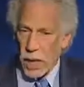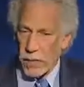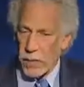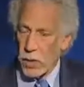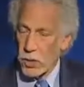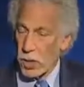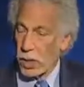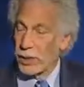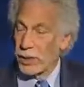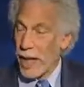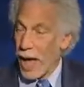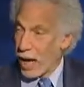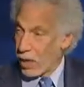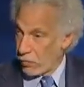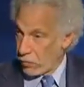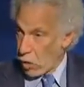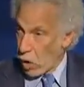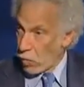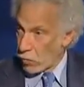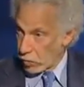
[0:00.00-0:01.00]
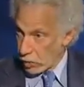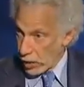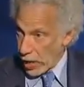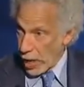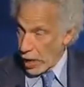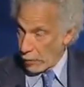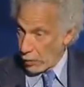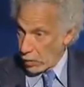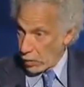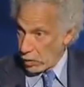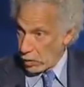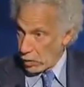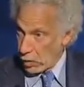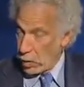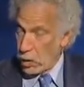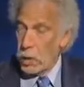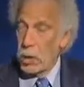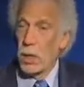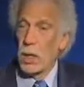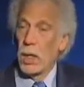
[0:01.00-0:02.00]
and there's a lot of overlap.
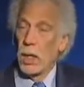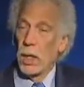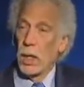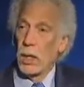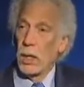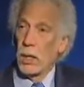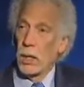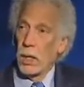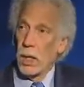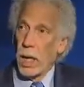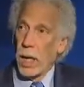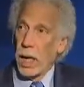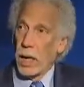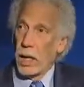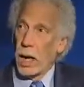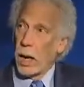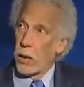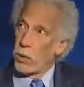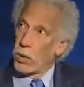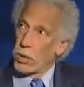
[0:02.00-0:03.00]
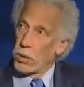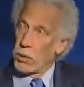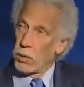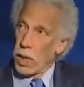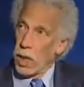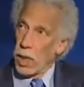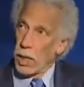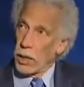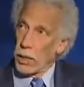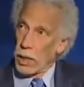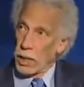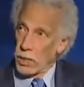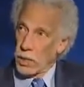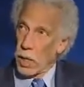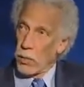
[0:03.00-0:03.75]
And I guess